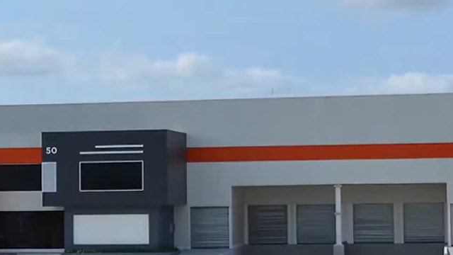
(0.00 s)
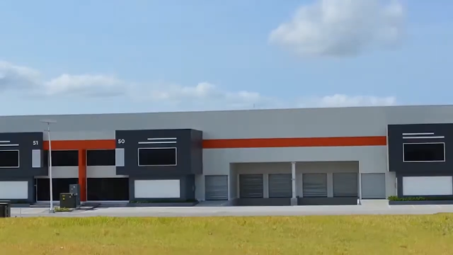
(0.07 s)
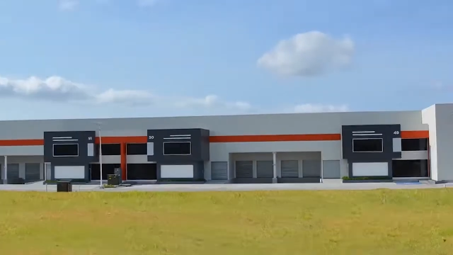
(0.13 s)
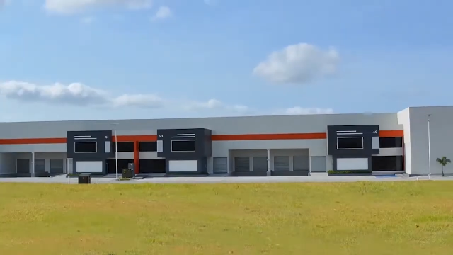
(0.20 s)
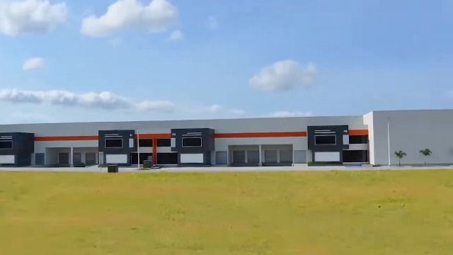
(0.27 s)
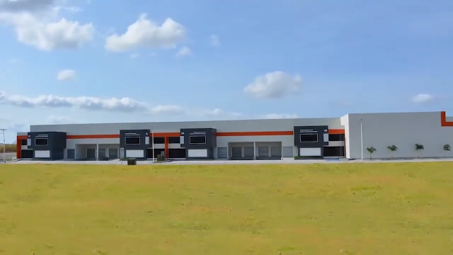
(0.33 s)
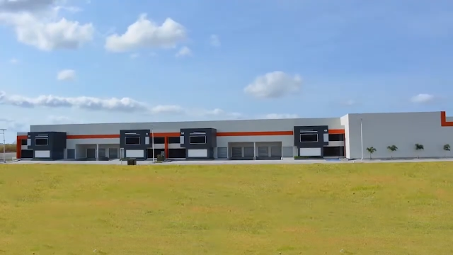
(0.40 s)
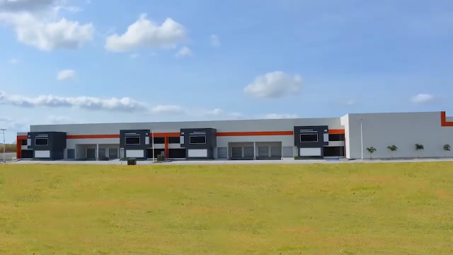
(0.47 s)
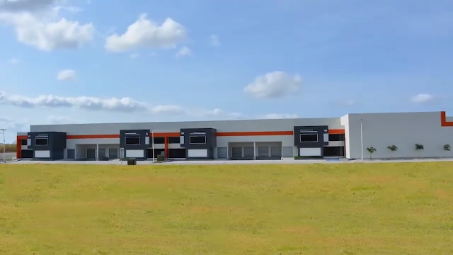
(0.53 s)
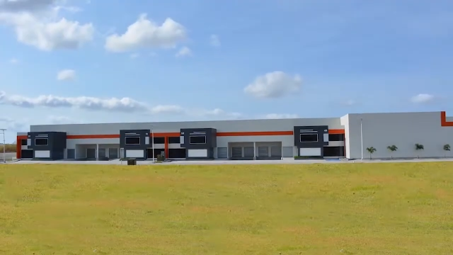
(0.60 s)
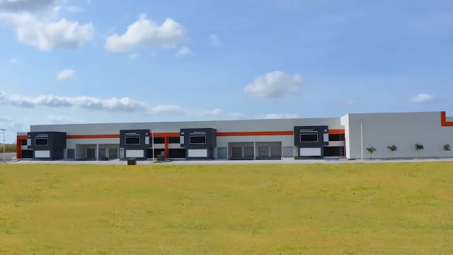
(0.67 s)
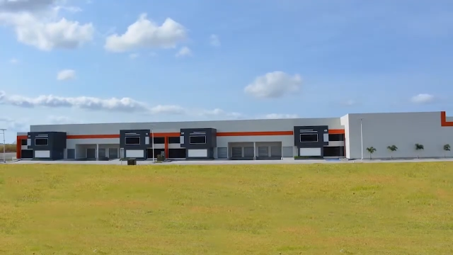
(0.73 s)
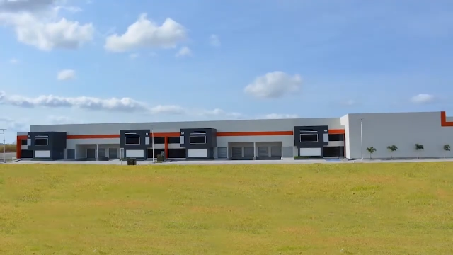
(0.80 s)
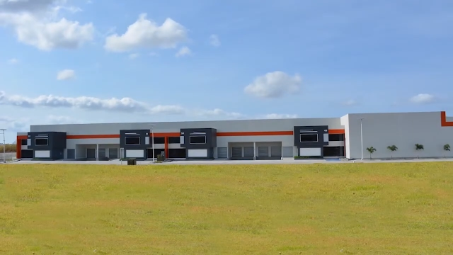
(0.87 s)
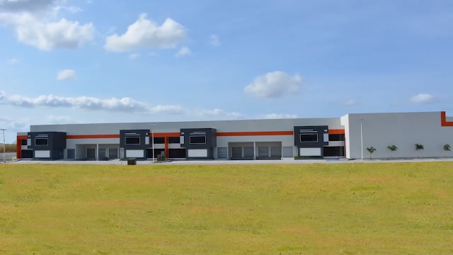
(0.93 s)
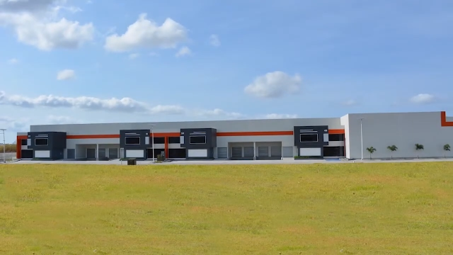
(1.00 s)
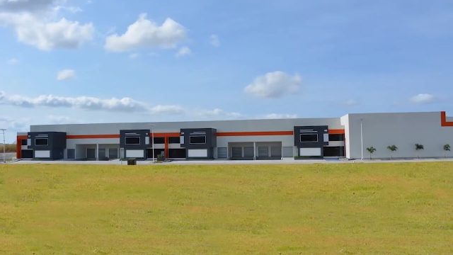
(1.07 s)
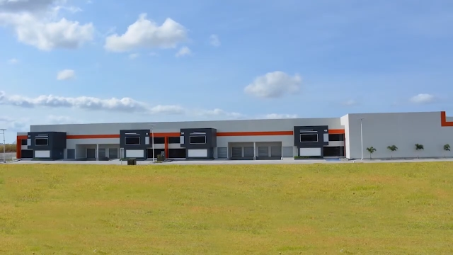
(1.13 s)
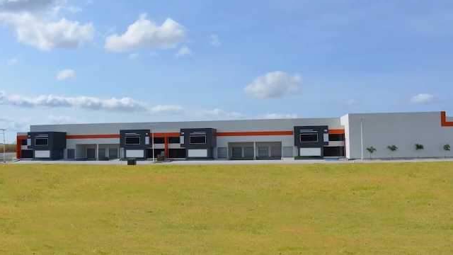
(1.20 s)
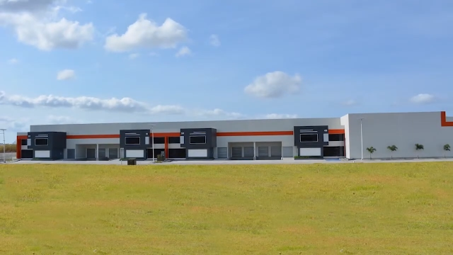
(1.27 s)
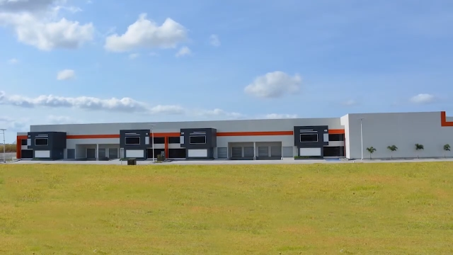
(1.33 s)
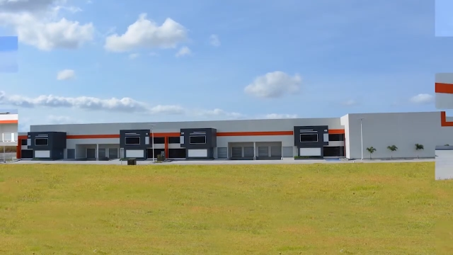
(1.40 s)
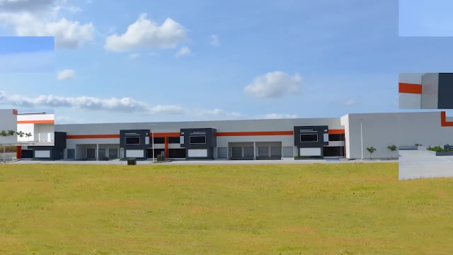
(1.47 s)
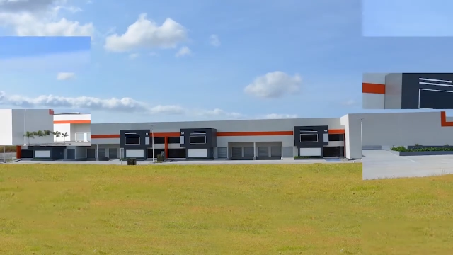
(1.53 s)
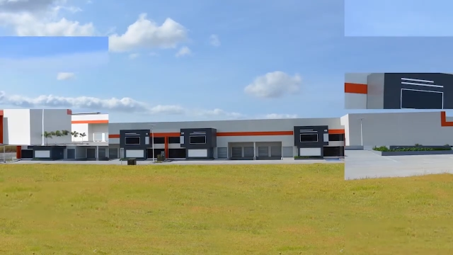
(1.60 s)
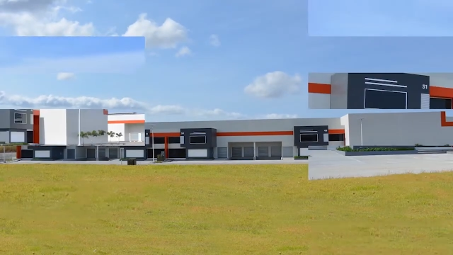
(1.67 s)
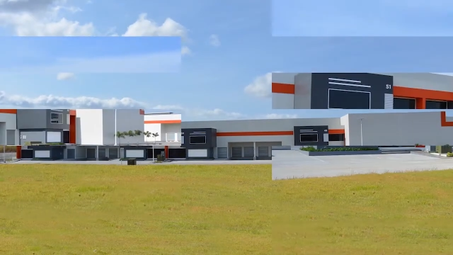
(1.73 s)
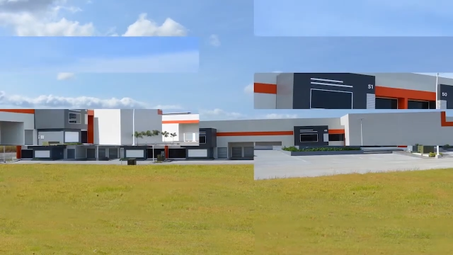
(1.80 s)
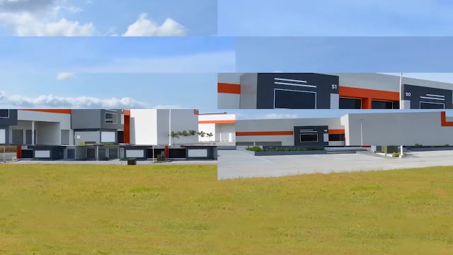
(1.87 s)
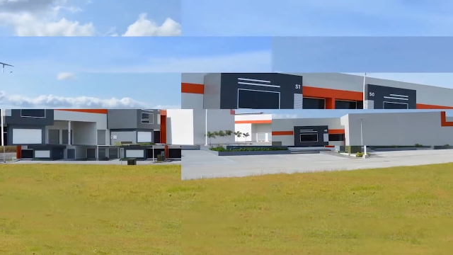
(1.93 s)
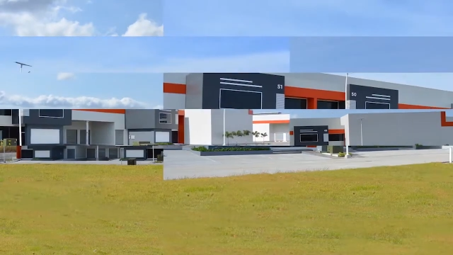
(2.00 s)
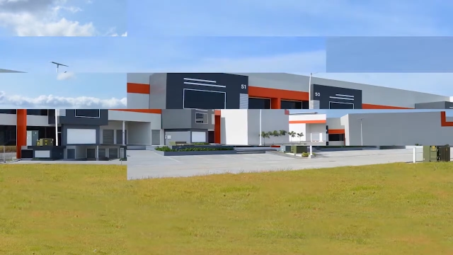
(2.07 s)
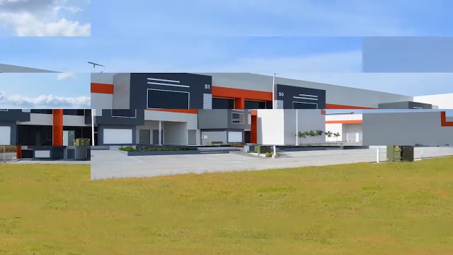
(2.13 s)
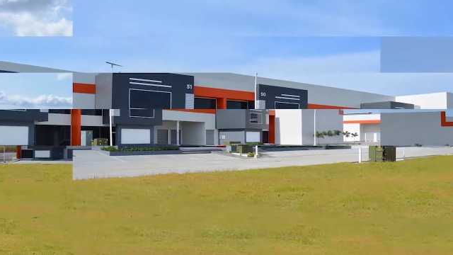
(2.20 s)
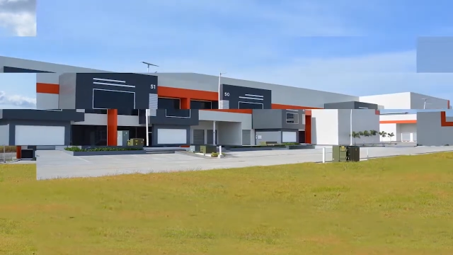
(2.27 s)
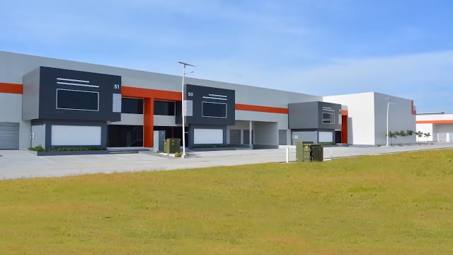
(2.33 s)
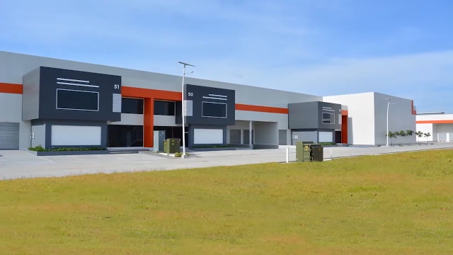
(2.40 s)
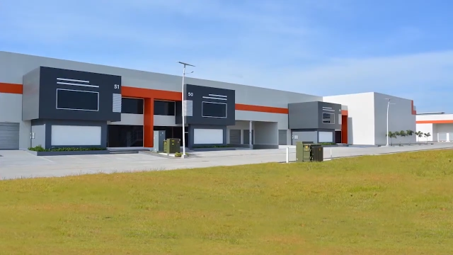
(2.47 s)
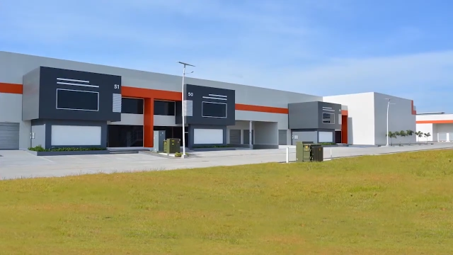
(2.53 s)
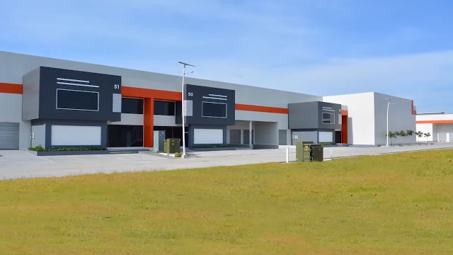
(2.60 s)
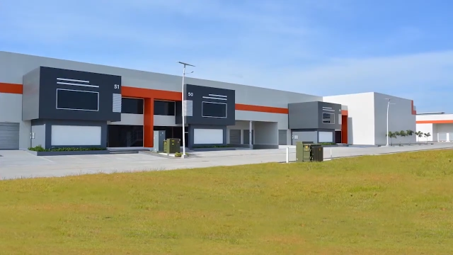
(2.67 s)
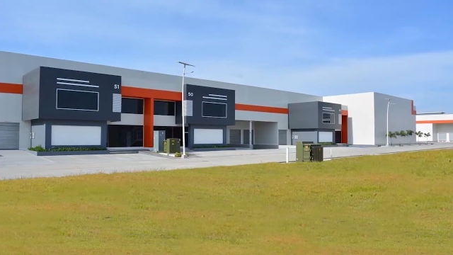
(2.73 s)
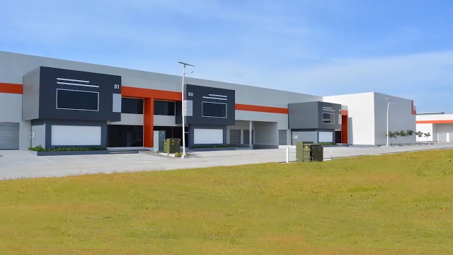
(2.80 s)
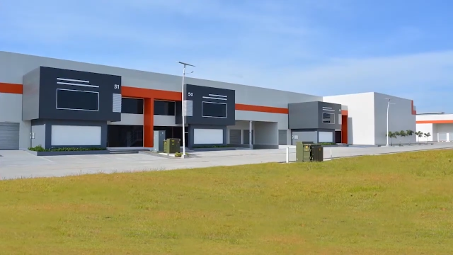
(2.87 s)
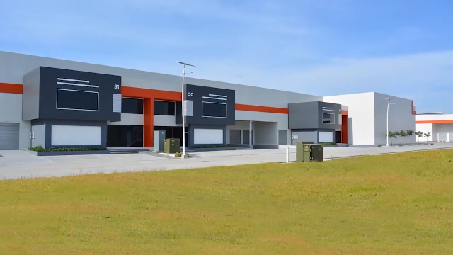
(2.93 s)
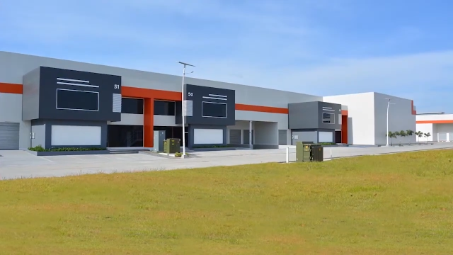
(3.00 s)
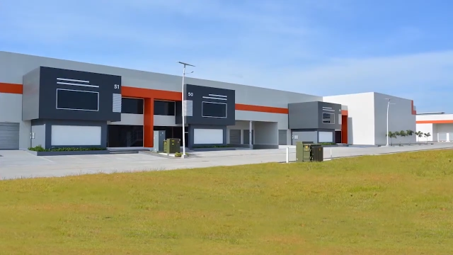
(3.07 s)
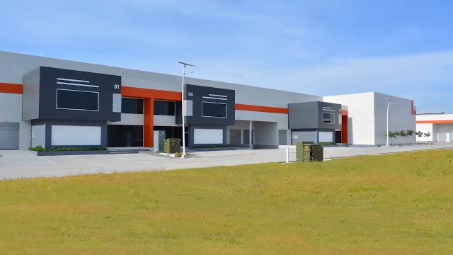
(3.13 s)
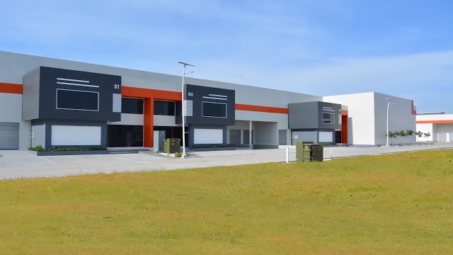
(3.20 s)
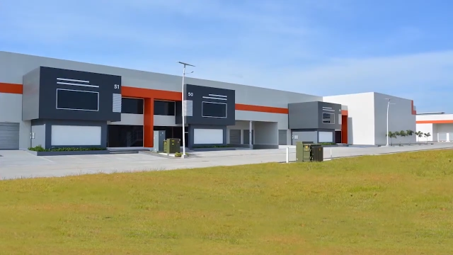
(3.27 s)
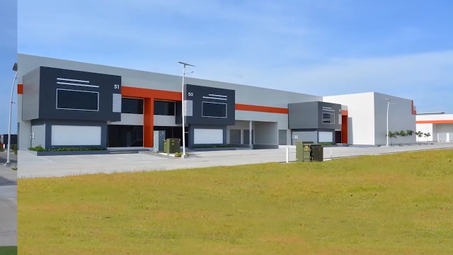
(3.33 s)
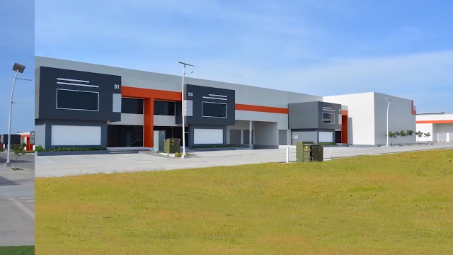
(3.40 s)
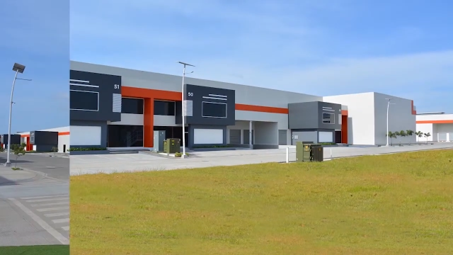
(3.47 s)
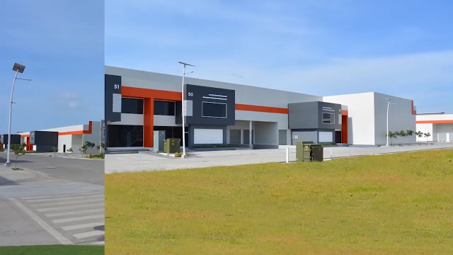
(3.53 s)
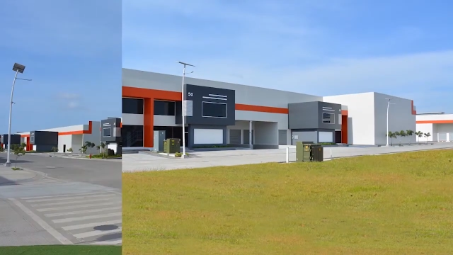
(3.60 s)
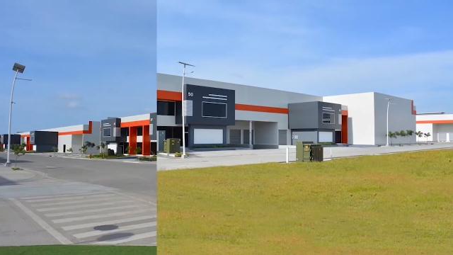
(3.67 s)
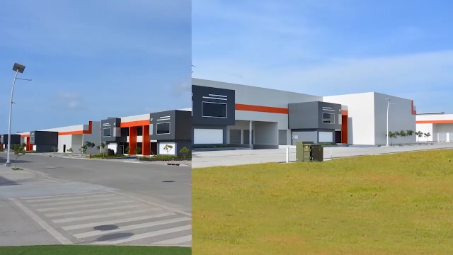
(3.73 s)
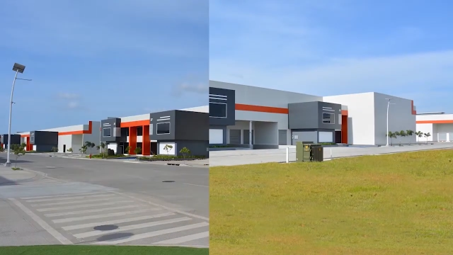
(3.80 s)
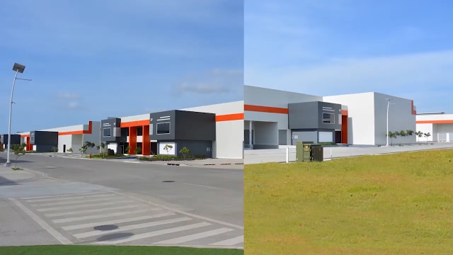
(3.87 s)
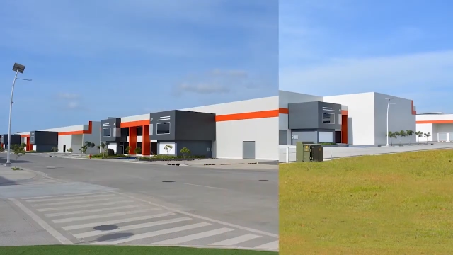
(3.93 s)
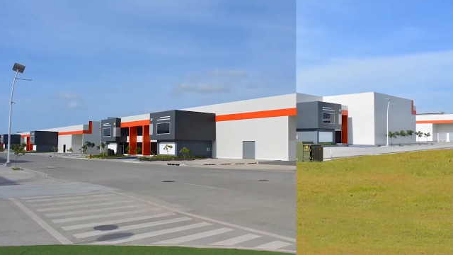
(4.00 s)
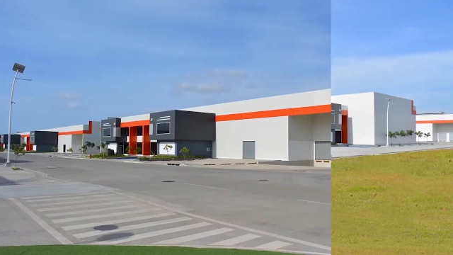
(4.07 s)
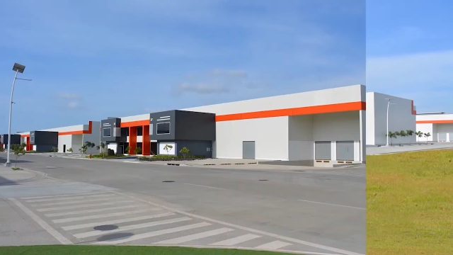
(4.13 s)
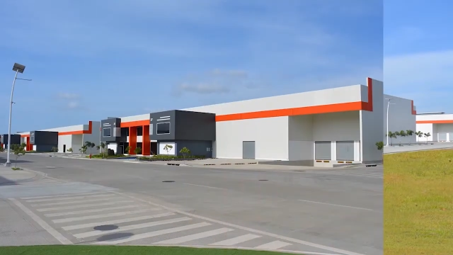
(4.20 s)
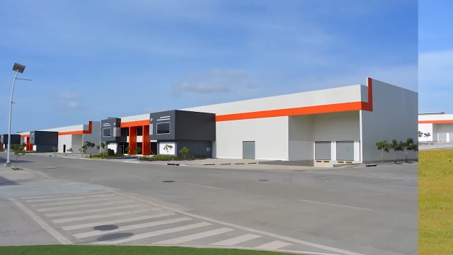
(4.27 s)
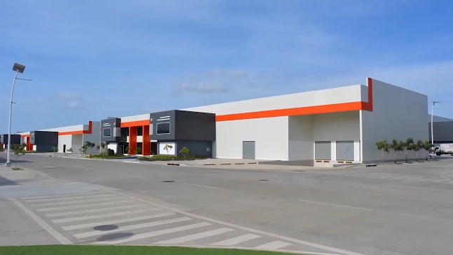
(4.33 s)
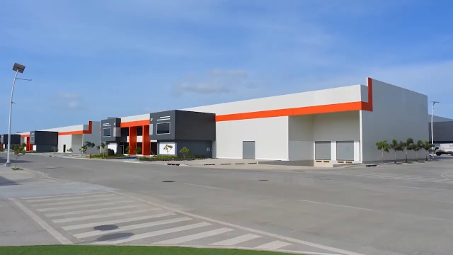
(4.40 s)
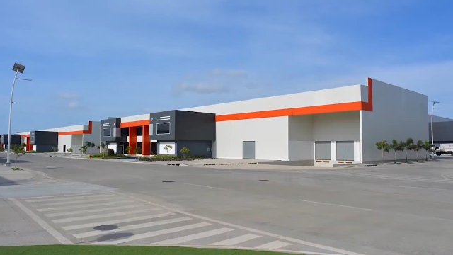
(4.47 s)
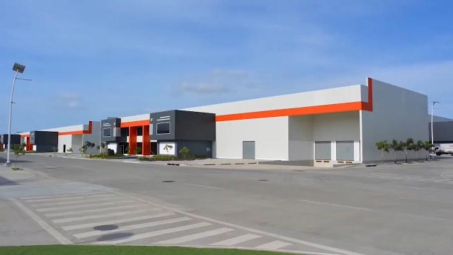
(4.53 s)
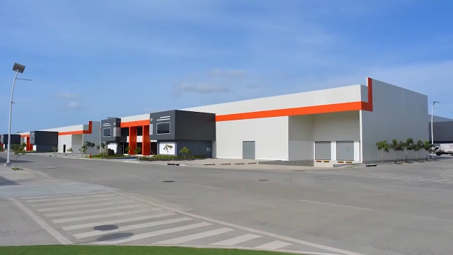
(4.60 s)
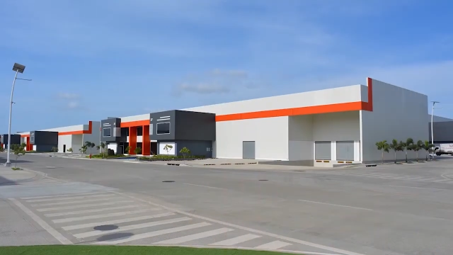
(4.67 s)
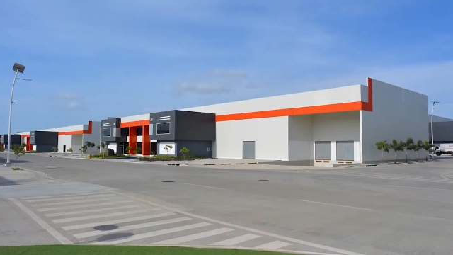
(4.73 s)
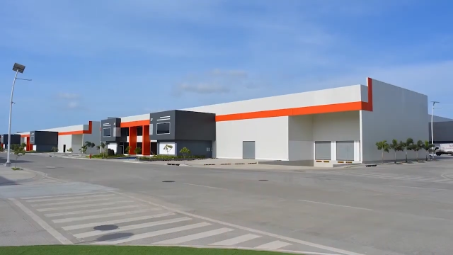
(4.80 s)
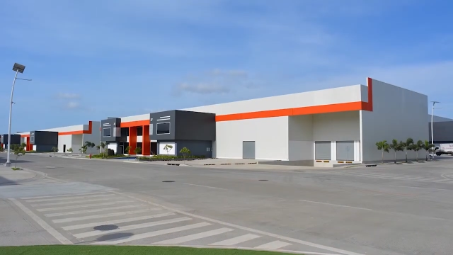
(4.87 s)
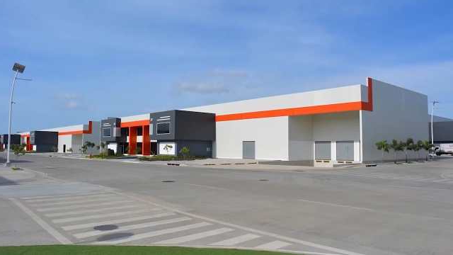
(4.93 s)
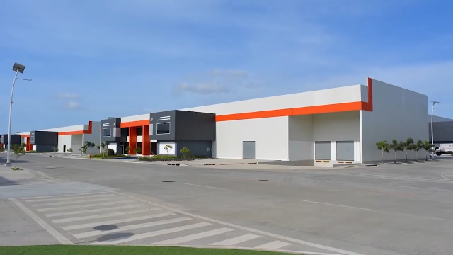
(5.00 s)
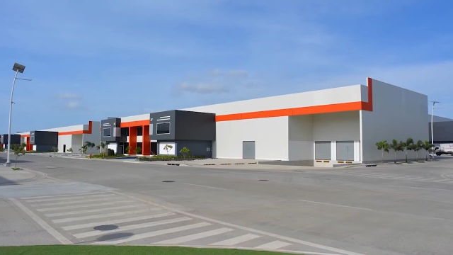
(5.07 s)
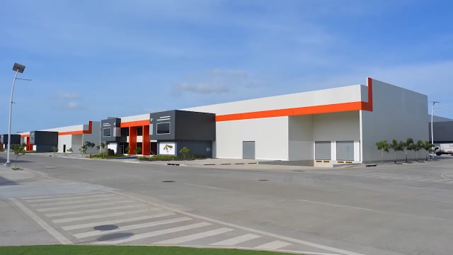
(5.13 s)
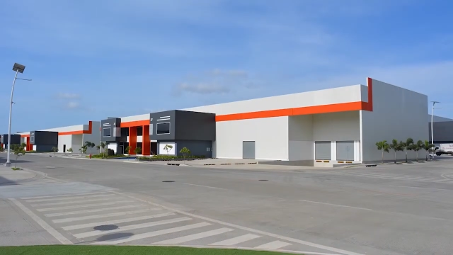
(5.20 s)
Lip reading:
(no speaker visible)